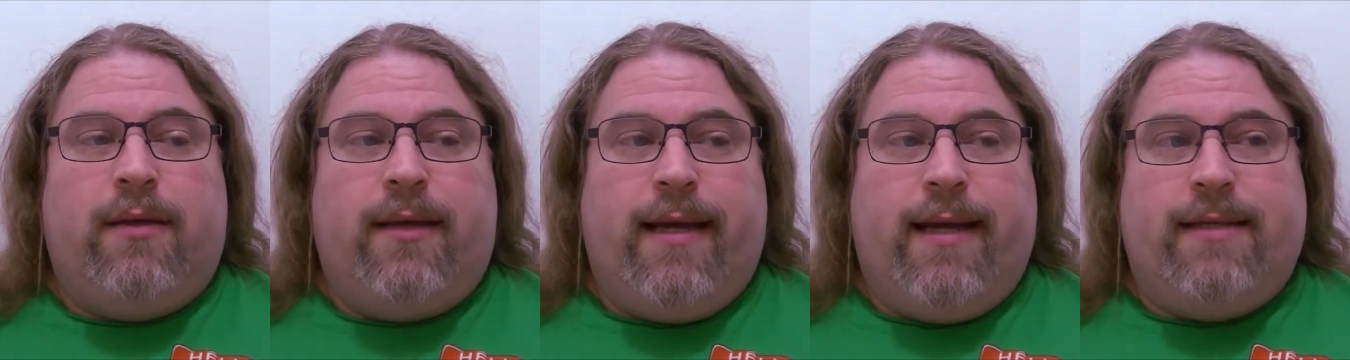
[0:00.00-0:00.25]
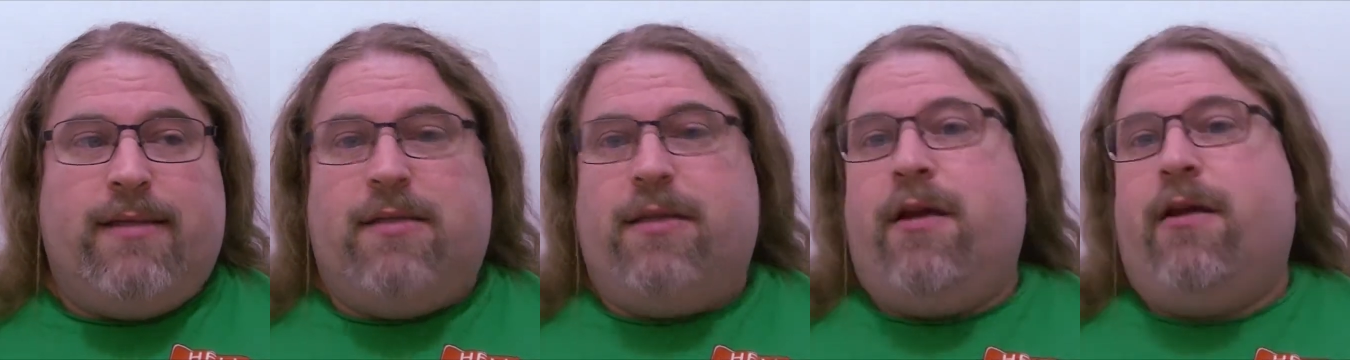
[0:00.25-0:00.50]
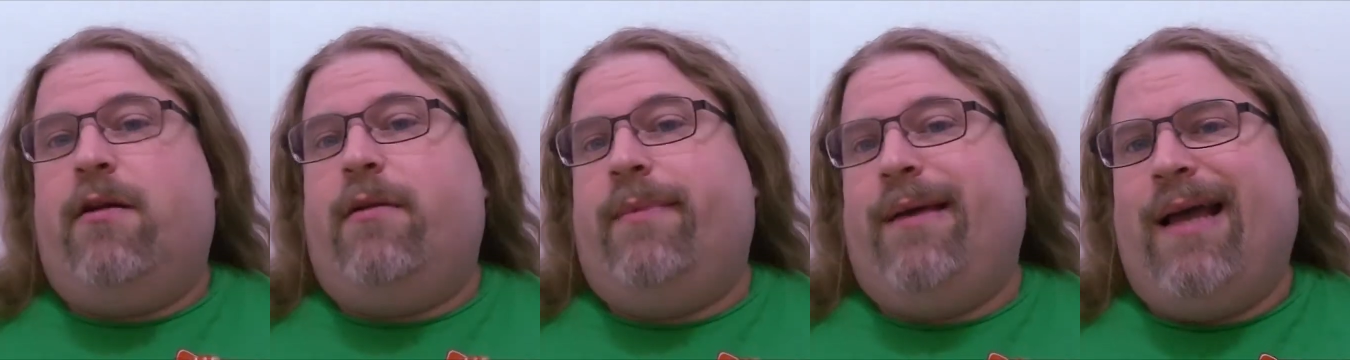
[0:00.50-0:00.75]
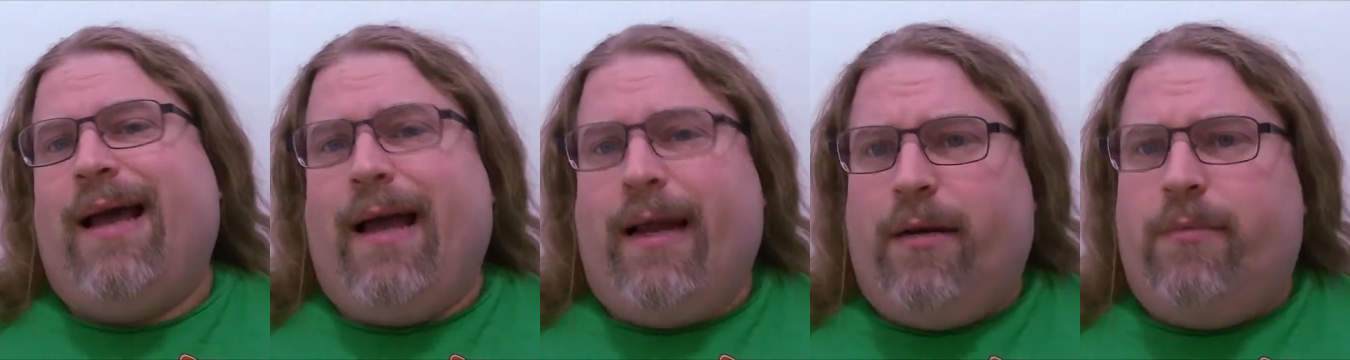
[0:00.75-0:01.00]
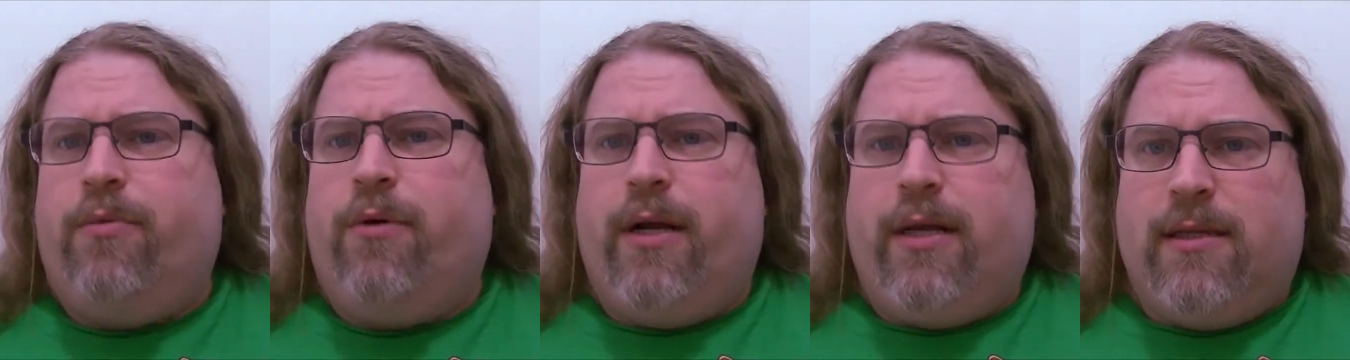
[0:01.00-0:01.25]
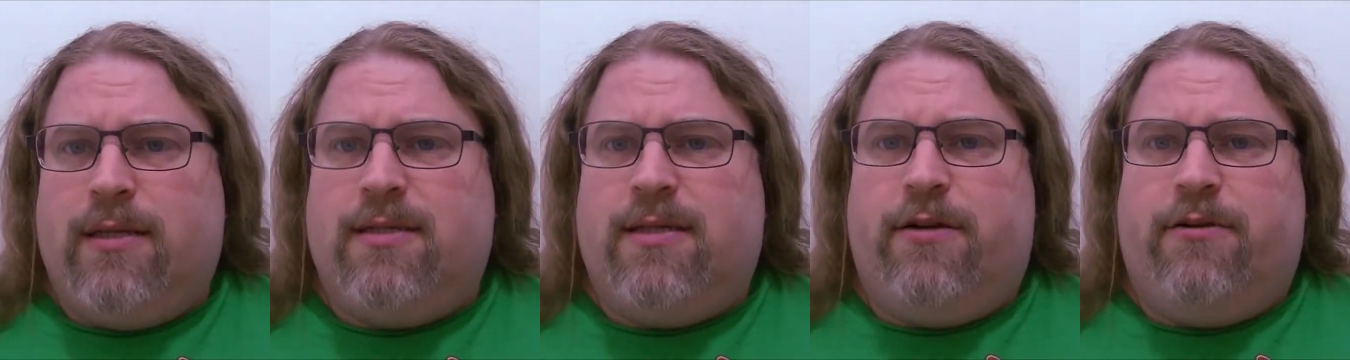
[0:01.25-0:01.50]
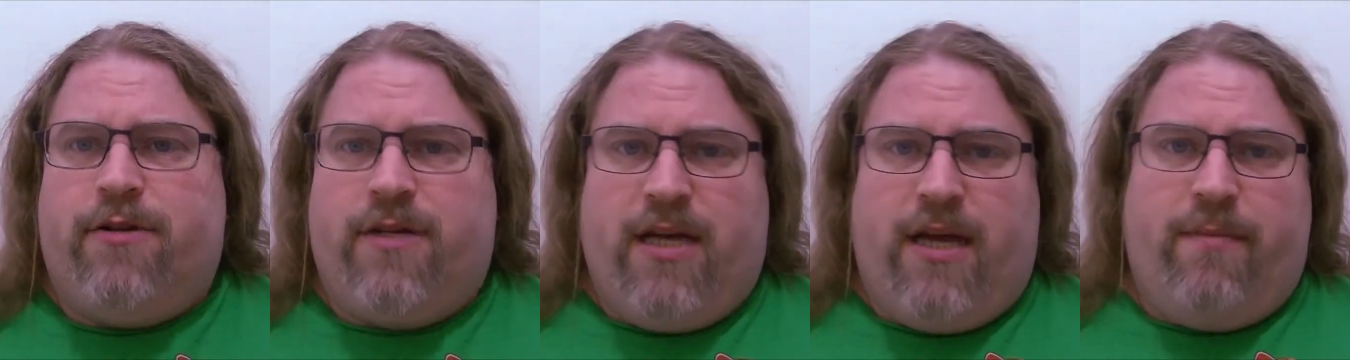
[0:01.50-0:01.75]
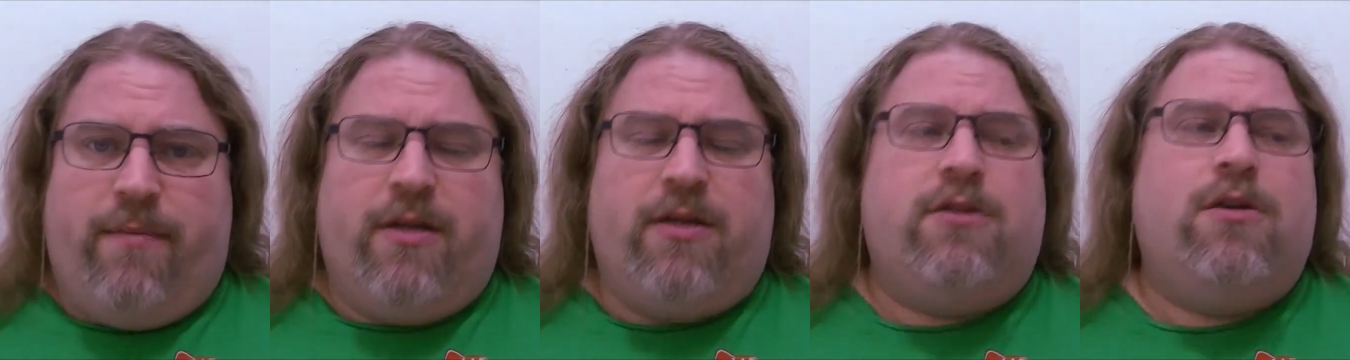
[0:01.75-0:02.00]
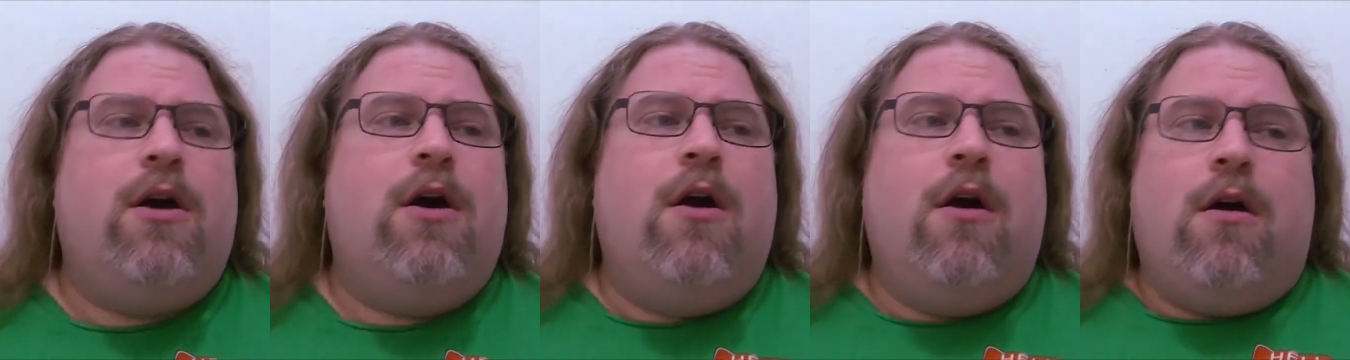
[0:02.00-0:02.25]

it's there to be kind of brainless entertainment.